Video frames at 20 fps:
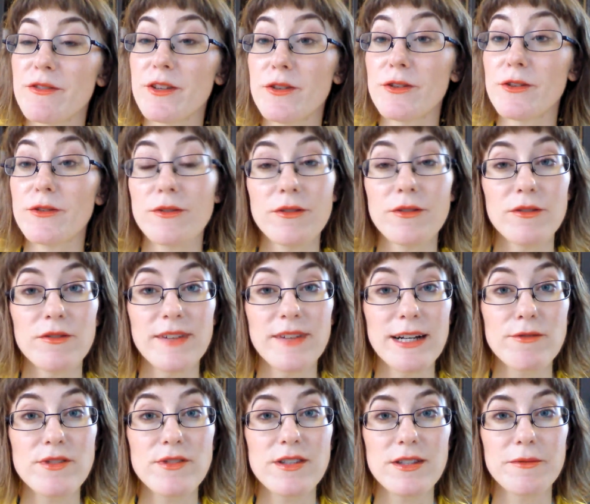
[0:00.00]
you
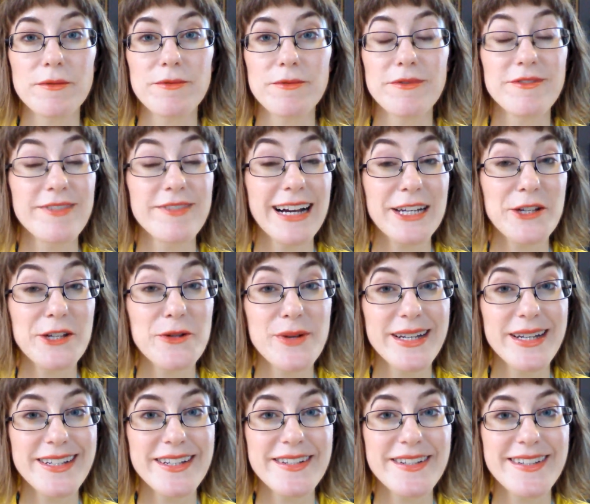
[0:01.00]
found some
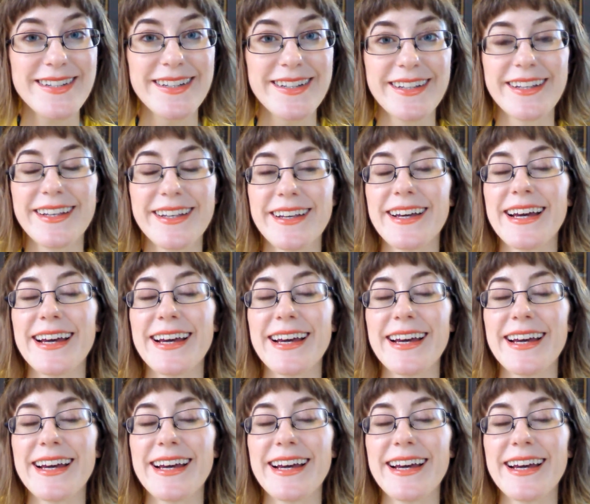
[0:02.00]
value in it,